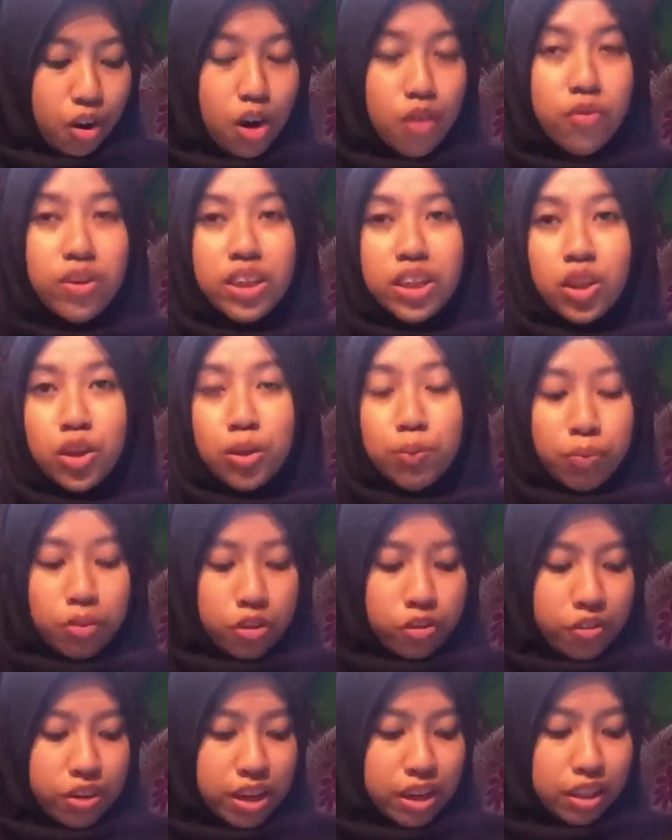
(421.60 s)
over to
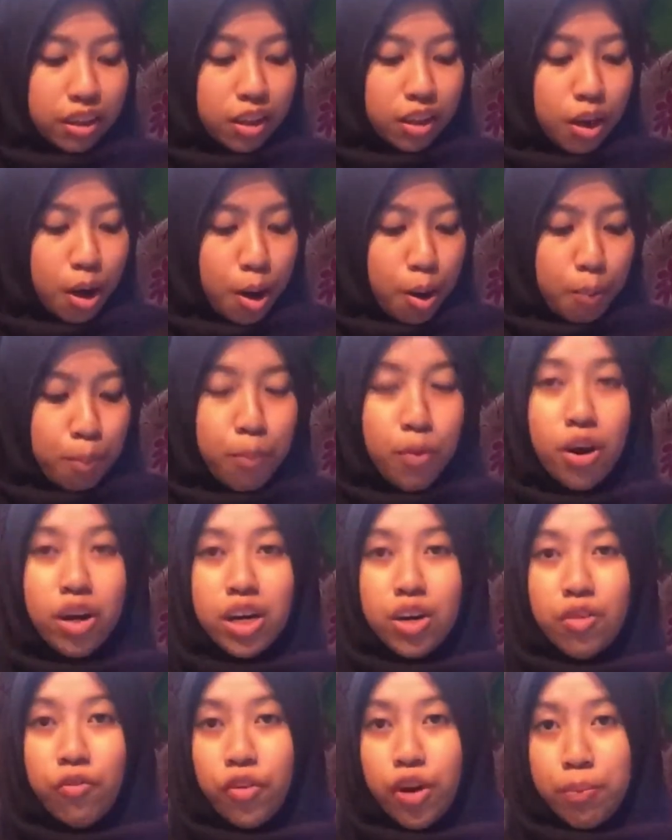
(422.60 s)
provide more
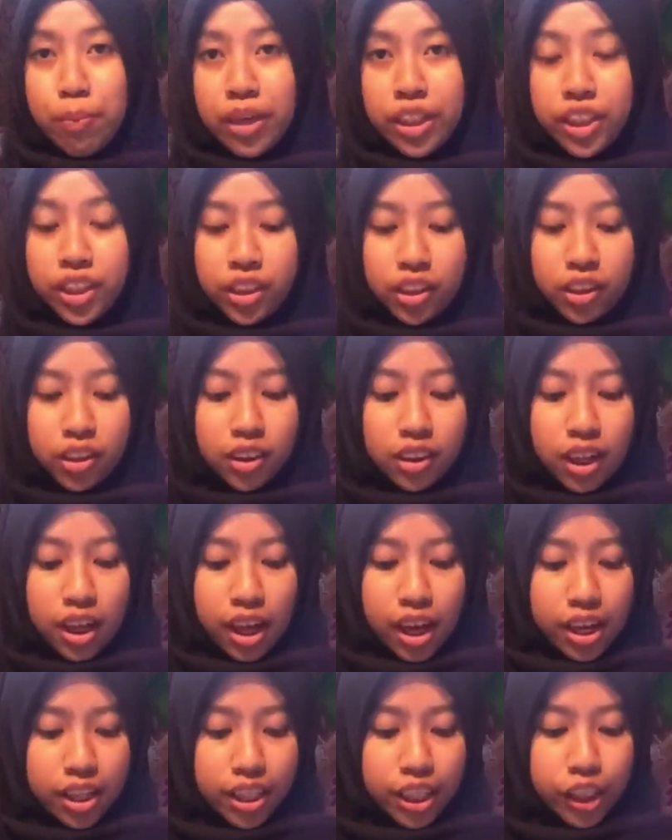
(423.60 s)
information
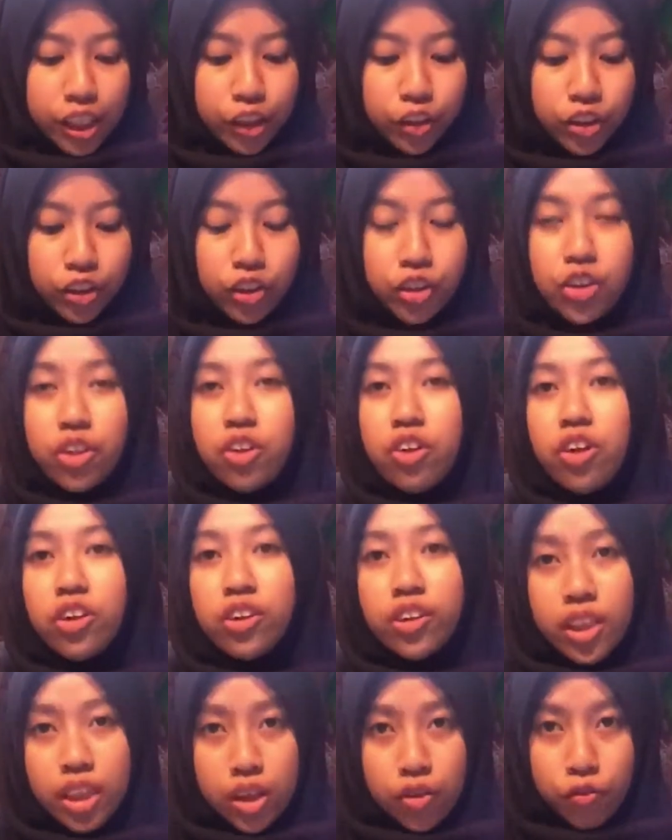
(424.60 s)
and include your
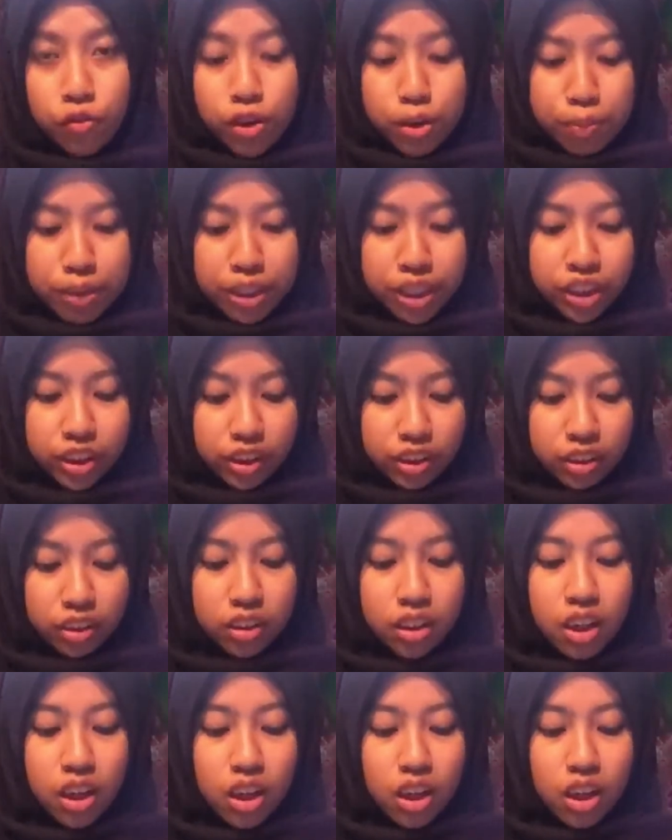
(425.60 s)
contact information